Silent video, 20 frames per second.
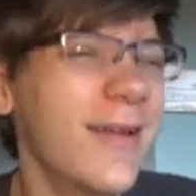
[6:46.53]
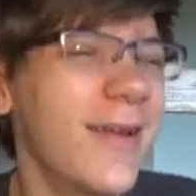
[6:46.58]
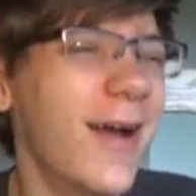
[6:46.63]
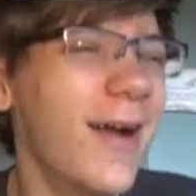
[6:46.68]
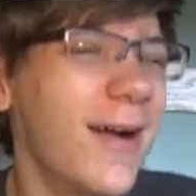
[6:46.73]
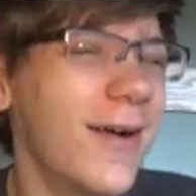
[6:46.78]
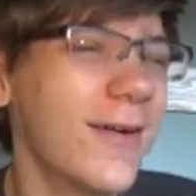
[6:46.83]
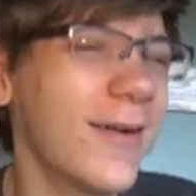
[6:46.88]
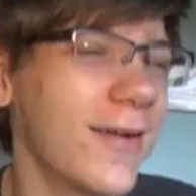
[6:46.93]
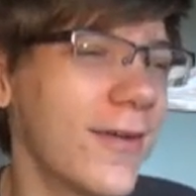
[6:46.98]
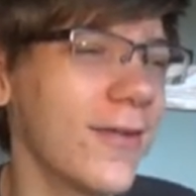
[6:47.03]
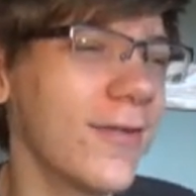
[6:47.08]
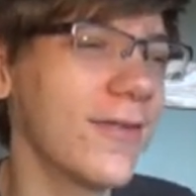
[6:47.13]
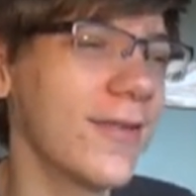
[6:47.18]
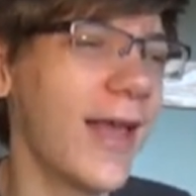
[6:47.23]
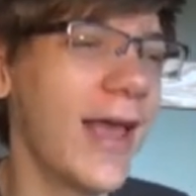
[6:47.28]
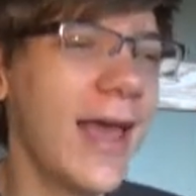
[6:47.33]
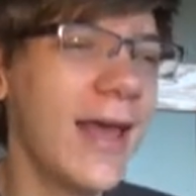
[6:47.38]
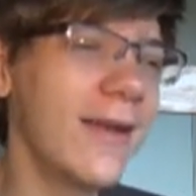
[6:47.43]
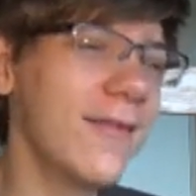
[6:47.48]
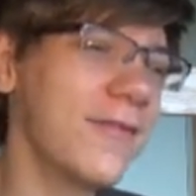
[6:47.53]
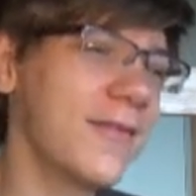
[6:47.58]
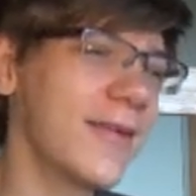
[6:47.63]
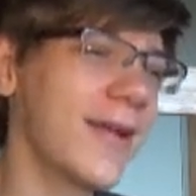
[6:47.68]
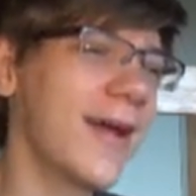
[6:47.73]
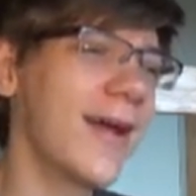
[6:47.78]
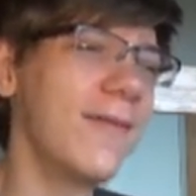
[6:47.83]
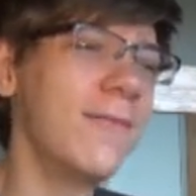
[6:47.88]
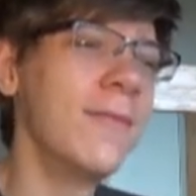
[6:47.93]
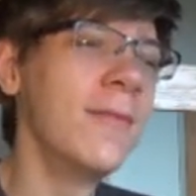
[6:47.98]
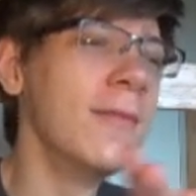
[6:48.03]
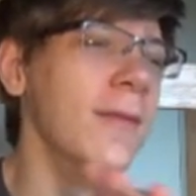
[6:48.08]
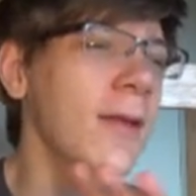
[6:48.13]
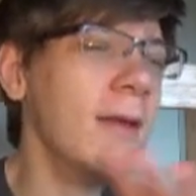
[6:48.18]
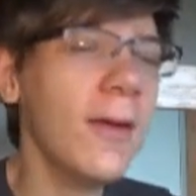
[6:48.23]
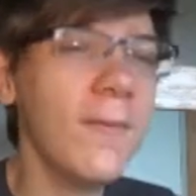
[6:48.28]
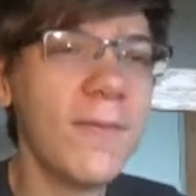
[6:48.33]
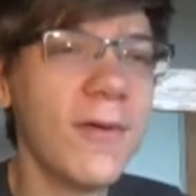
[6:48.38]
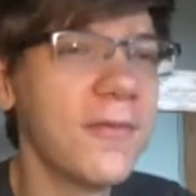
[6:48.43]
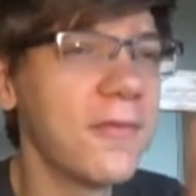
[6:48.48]
articles ahead of time
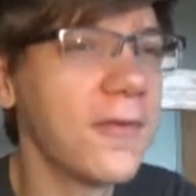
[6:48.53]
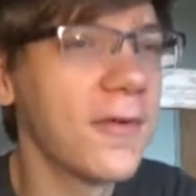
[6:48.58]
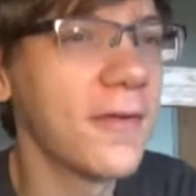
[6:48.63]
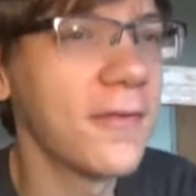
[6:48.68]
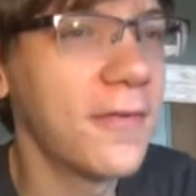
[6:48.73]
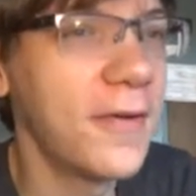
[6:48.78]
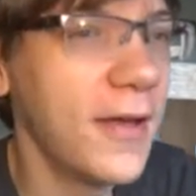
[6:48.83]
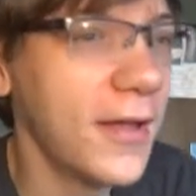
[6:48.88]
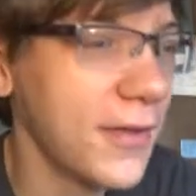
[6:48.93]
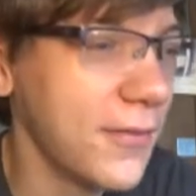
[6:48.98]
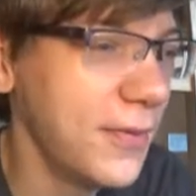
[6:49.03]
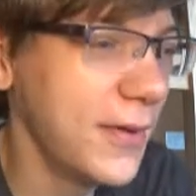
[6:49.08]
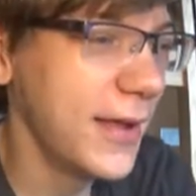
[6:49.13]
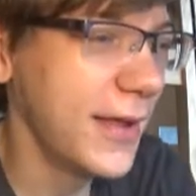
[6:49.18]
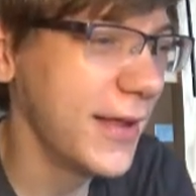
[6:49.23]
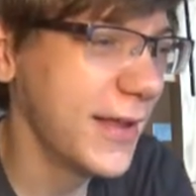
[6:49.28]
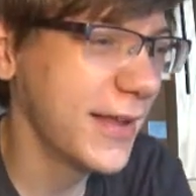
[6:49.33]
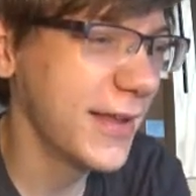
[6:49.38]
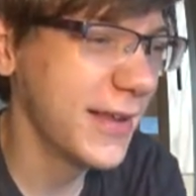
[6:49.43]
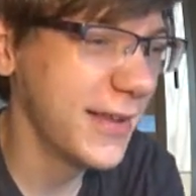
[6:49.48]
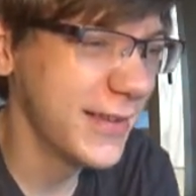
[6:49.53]
before filming.